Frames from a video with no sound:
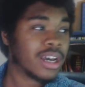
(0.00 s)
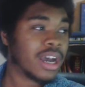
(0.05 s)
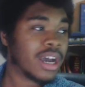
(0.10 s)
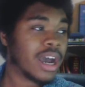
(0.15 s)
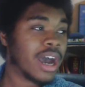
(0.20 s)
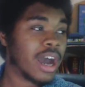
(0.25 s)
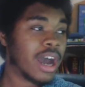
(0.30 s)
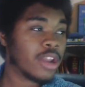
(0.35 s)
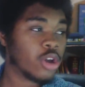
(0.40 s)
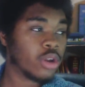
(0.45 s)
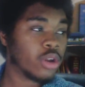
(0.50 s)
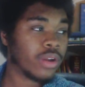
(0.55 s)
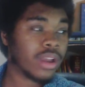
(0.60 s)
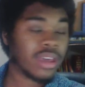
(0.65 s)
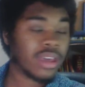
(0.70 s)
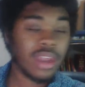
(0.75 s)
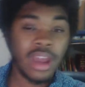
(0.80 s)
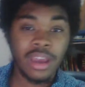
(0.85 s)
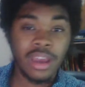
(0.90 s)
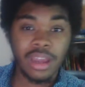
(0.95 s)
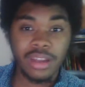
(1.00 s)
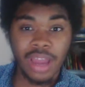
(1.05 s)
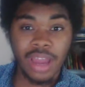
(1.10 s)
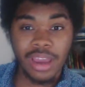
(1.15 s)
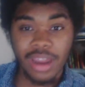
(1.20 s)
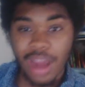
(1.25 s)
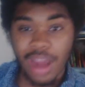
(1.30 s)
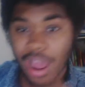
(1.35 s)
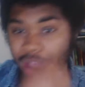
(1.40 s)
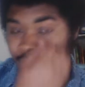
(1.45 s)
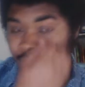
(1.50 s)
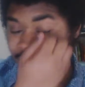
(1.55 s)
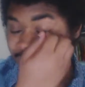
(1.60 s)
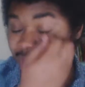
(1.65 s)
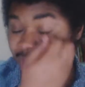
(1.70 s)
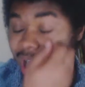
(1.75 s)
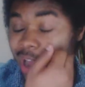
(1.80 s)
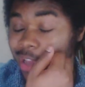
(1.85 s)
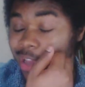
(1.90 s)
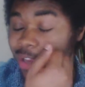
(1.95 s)
The only one
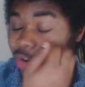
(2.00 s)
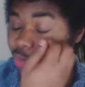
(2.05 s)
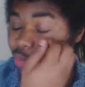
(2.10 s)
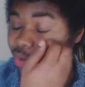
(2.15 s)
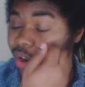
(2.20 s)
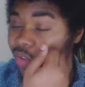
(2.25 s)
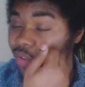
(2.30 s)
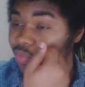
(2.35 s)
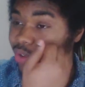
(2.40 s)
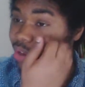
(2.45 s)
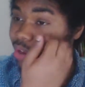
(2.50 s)
that I can really think